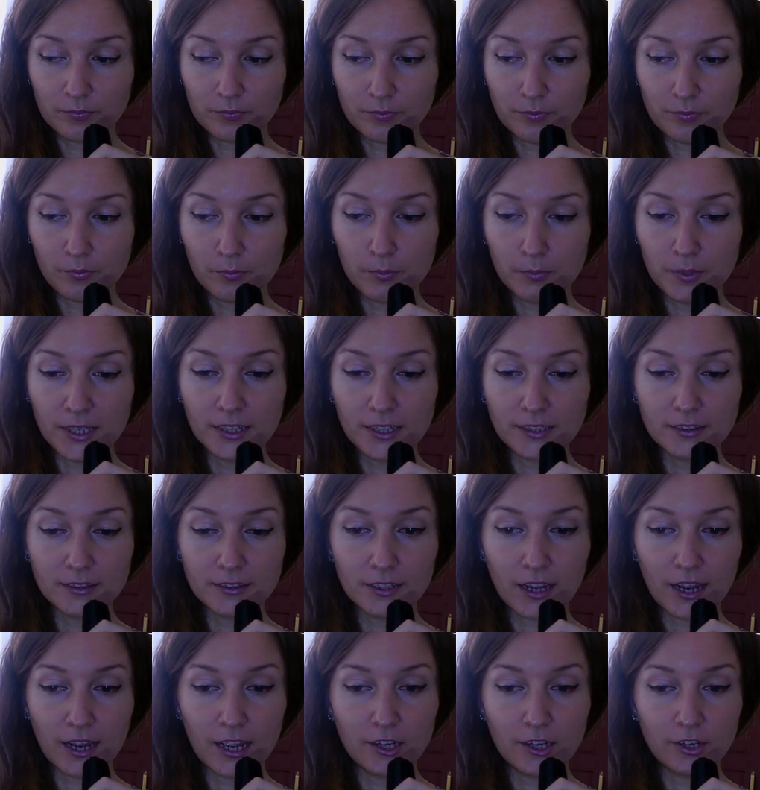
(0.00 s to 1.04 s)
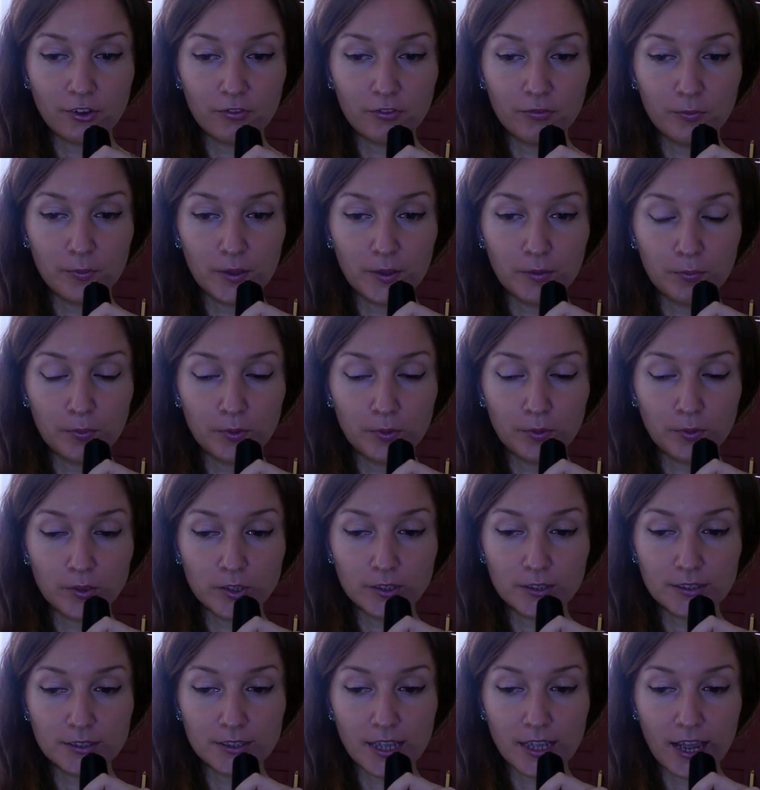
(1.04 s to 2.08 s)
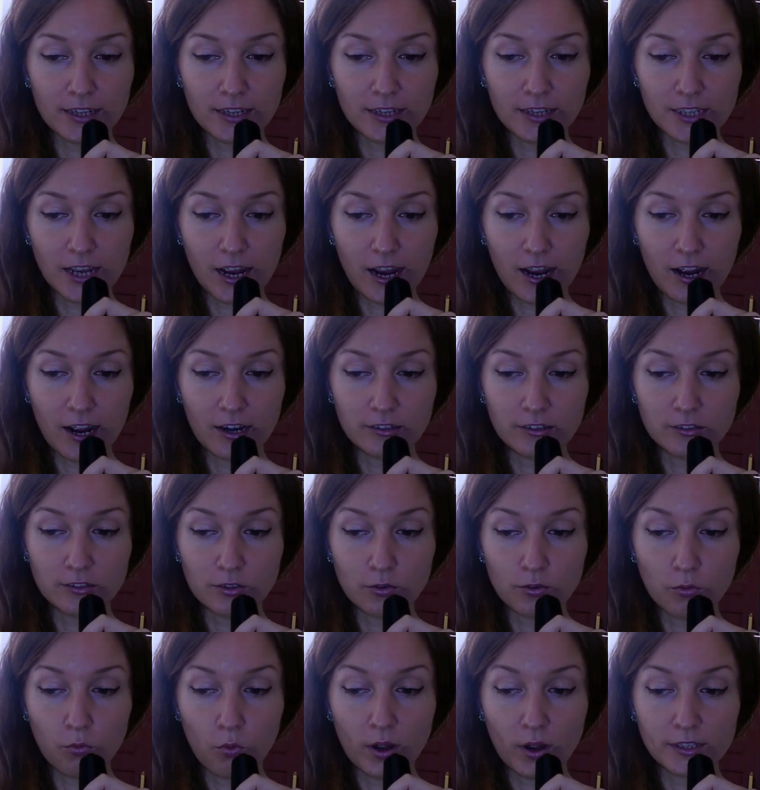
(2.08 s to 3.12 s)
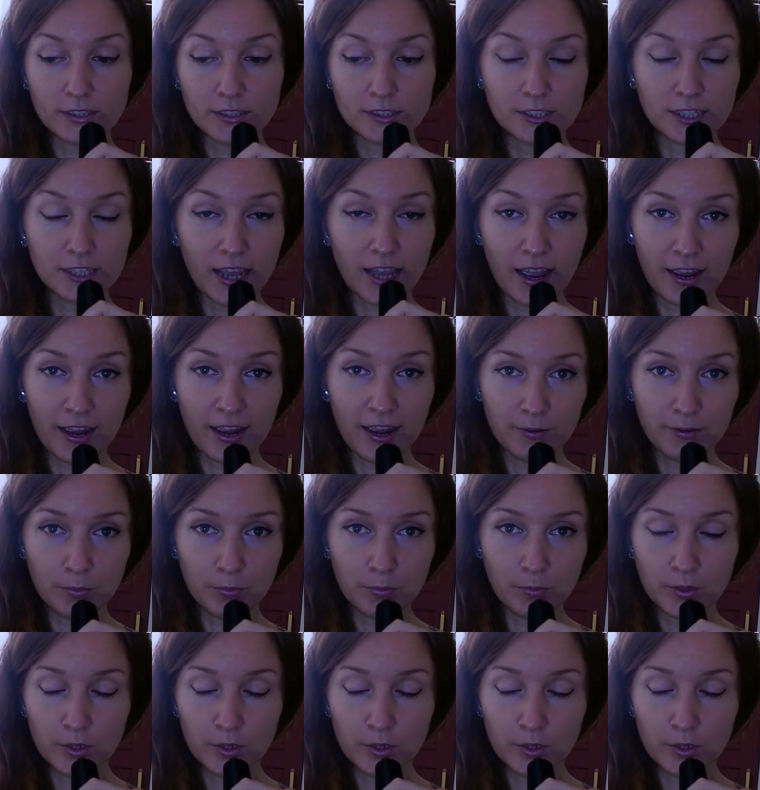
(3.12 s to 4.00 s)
meet the kind of people that are one type.